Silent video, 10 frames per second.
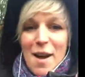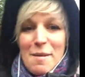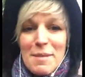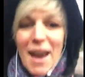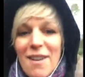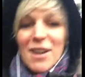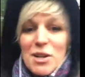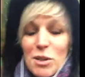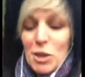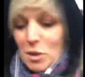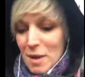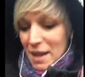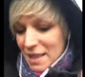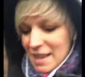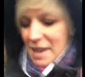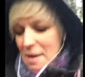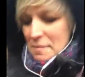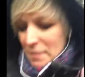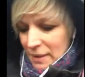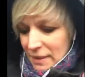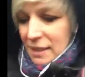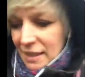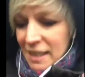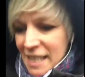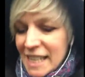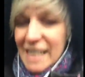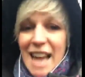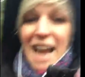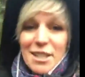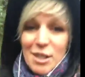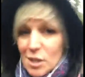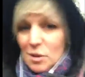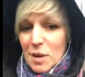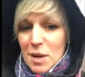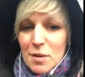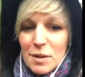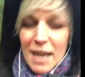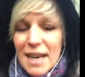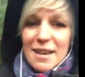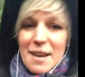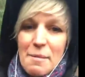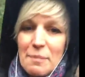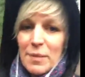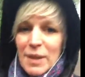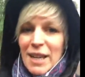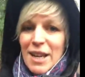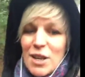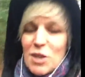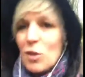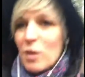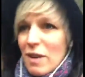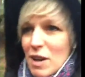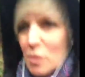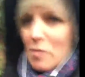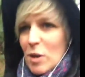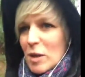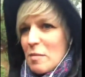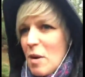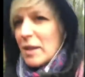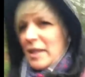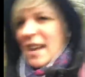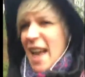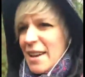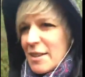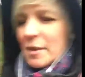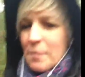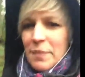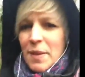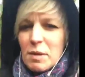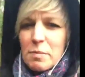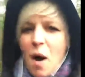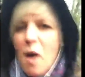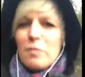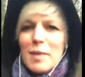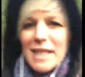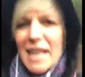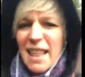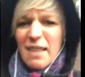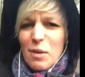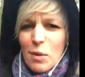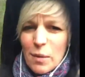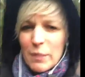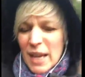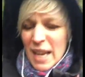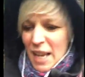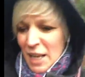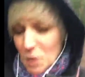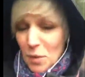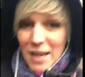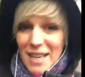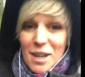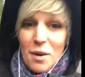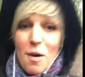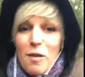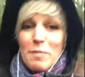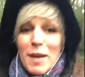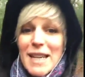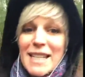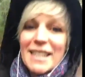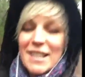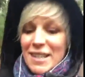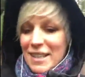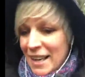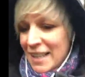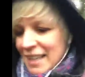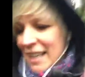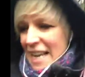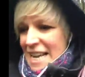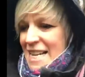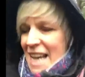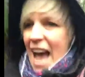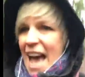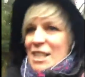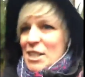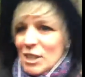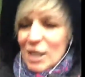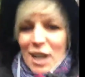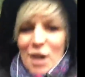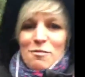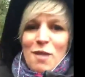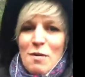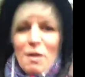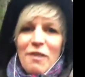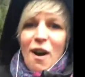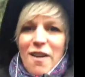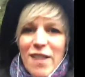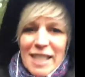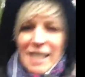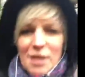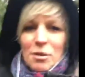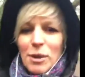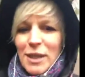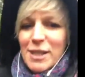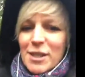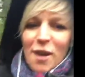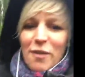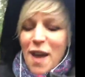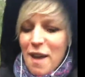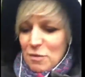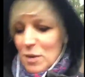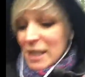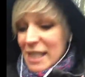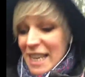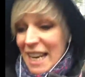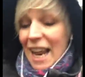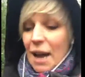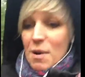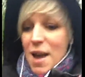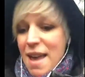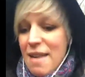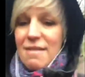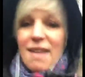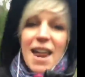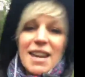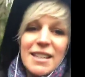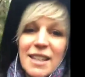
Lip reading: carrying on doing the the standards that we use in Joint Venture Mastermind, and there's a part of me today that thought, do I need to go off piste and handle the coronavirus and all the stuff that everyone's dealing with, and